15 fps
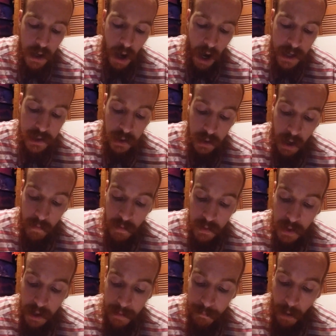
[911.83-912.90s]
I should govern
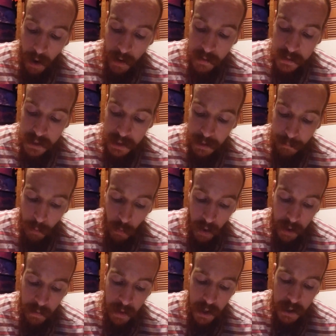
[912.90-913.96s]
the empire, said the
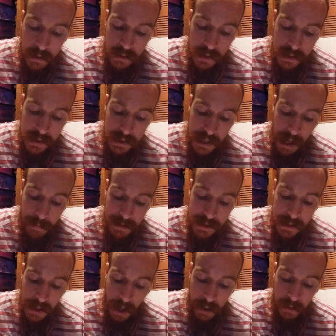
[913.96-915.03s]
boy, just the same as
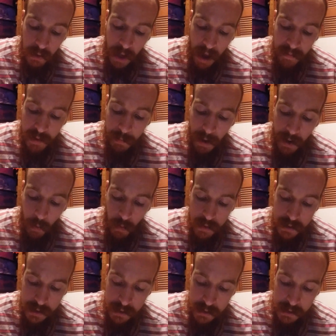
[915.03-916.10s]
I look after my
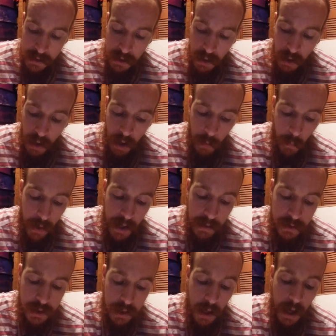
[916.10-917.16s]
horses. What else
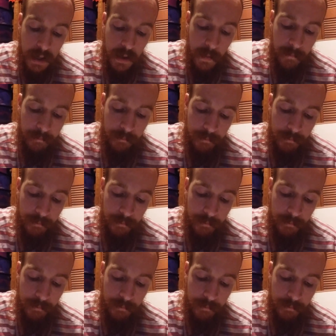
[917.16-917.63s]
should I do?